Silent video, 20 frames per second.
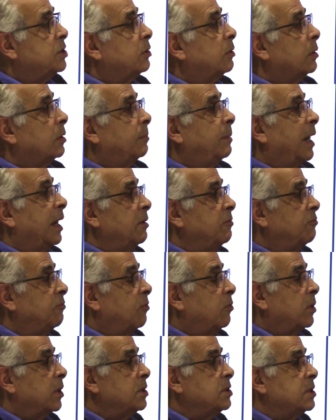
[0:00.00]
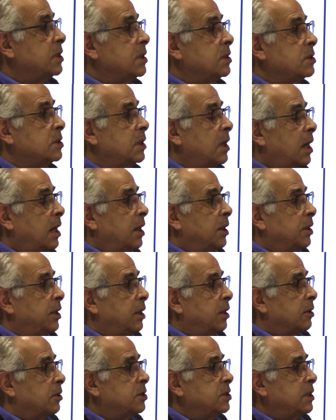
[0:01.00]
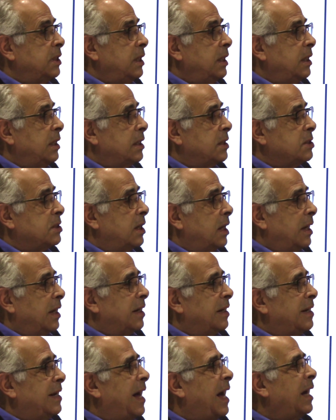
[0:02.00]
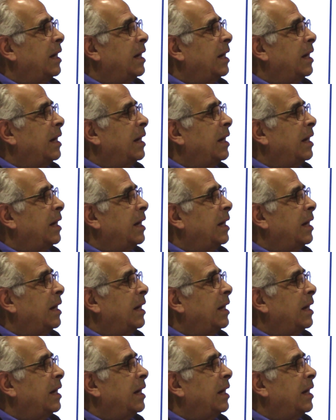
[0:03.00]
or by forces that are seen as not